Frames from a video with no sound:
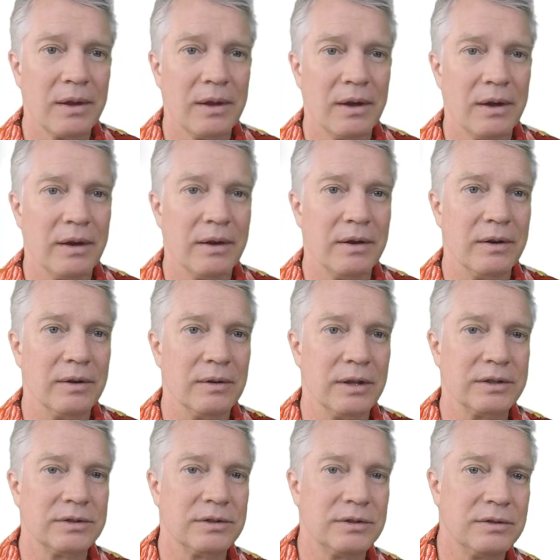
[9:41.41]

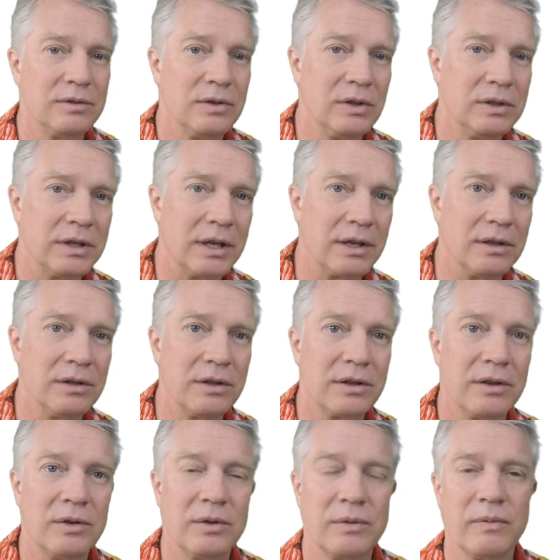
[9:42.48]
Let's take a
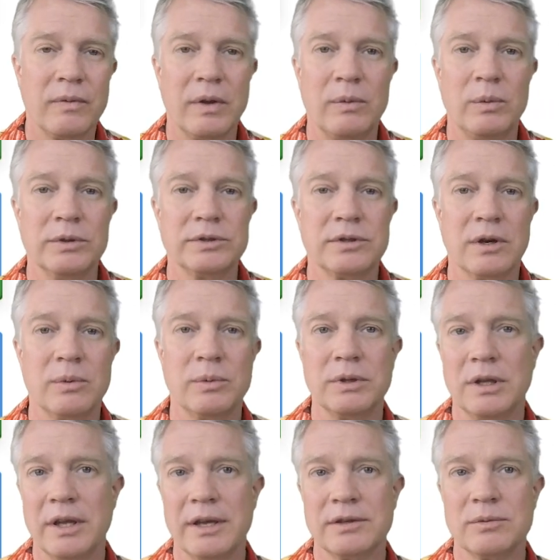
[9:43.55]
look. We'll start with
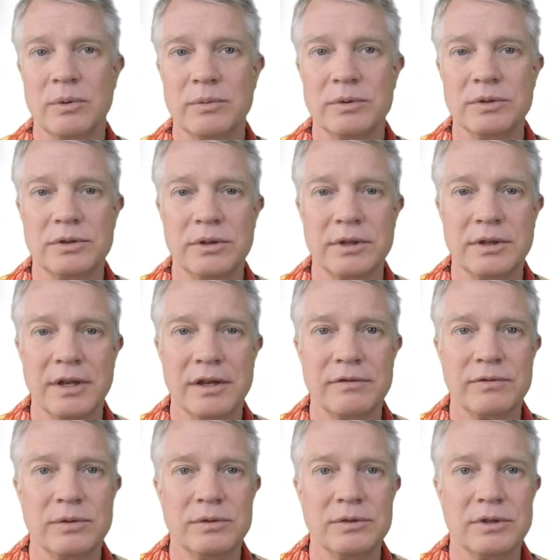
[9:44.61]
the last one we just looked
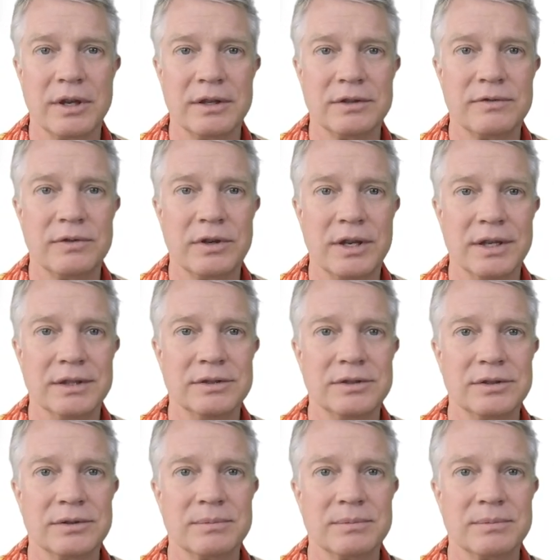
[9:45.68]
at, Food Science for Kids.